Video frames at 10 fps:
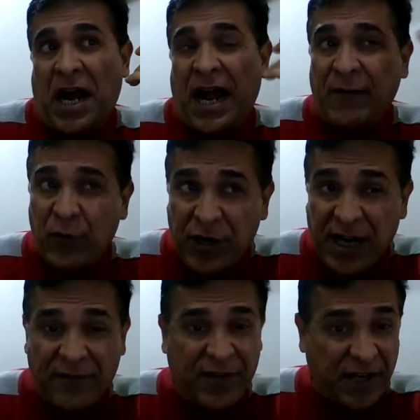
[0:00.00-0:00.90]
I wouldn't
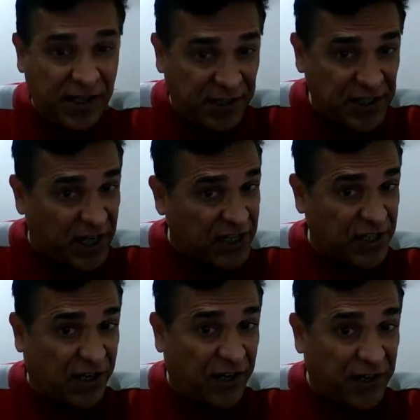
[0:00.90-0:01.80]
have taken this as a
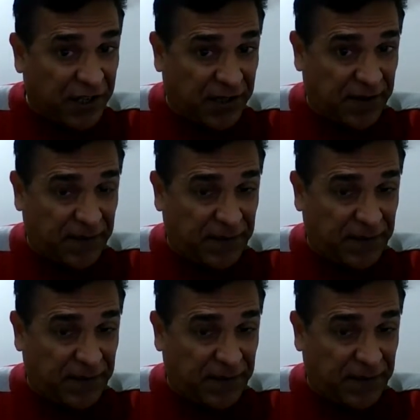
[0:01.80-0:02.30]
career.